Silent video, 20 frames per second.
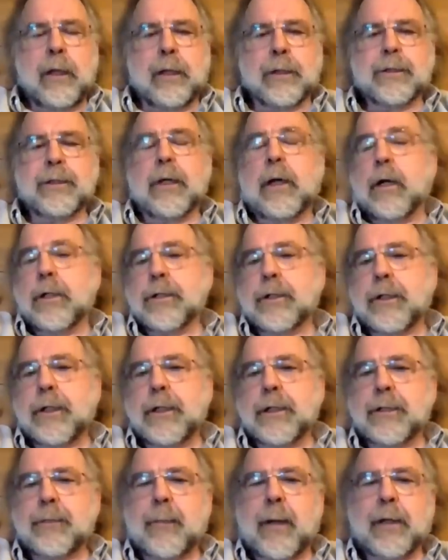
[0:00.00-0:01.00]
Yes, it also
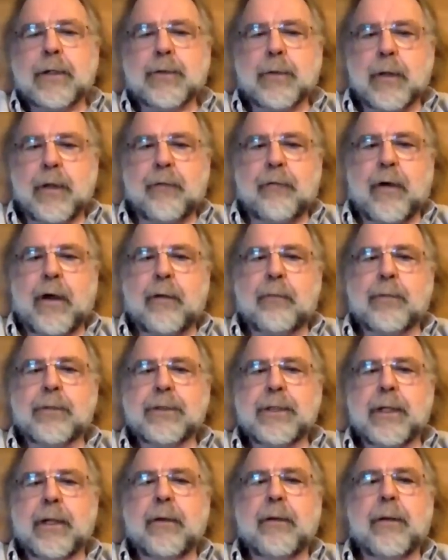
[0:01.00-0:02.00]
kills about
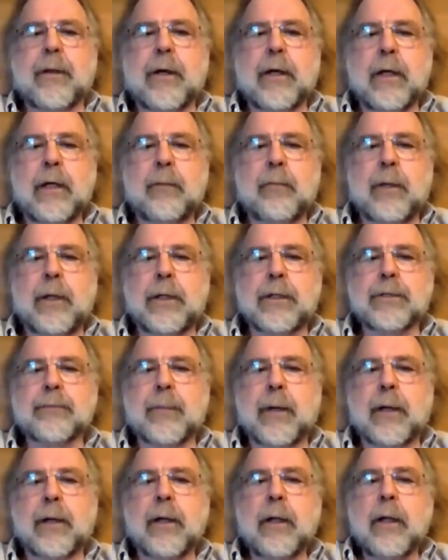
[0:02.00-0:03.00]
25% of the honeybees,
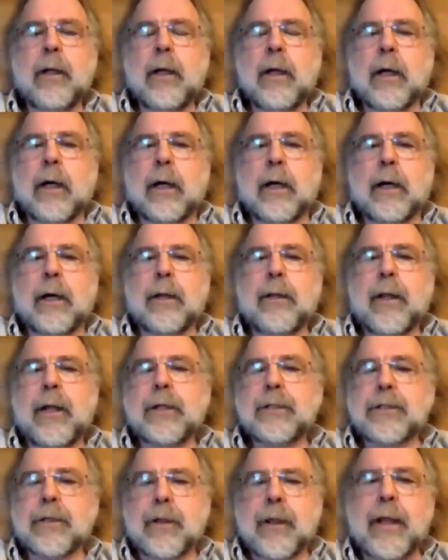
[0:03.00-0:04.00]
but uh, they
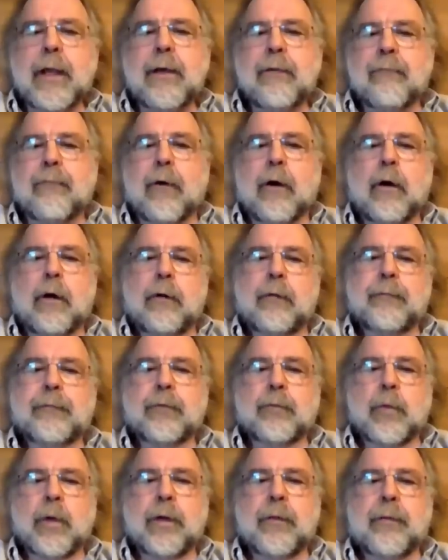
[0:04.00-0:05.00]
so they evolved
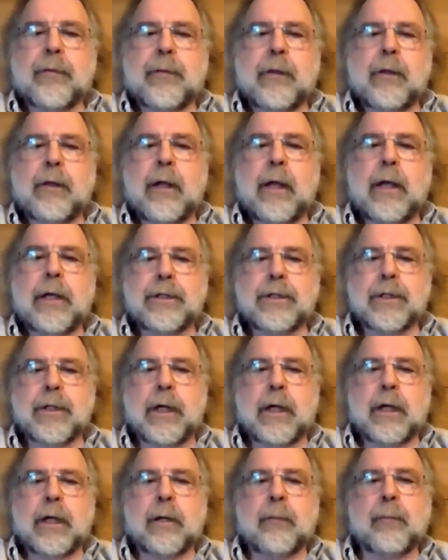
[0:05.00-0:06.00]
with the Asian
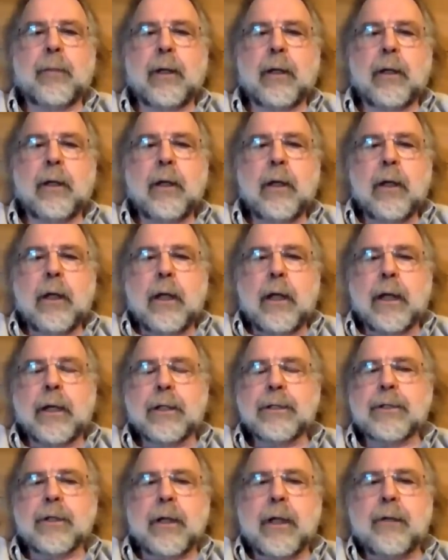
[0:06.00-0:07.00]
honeybee, and
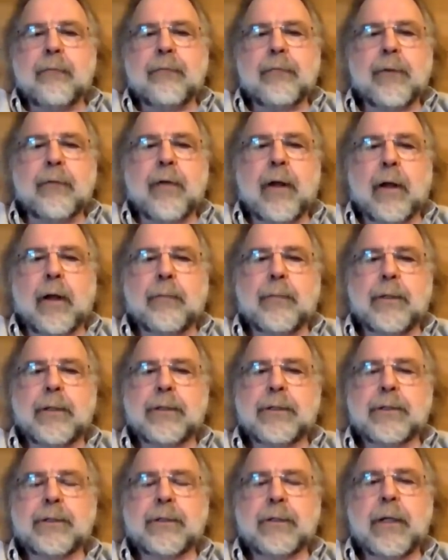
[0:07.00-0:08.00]
so they've developed
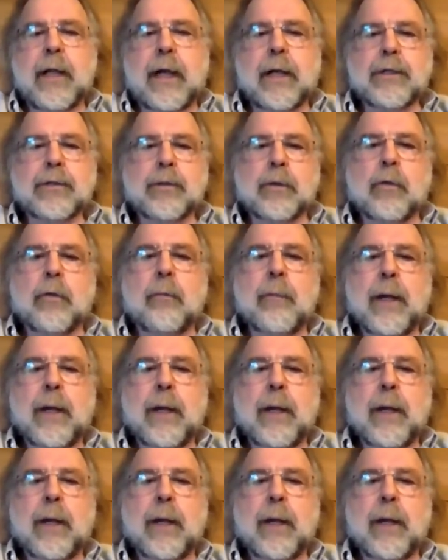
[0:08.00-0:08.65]
this natural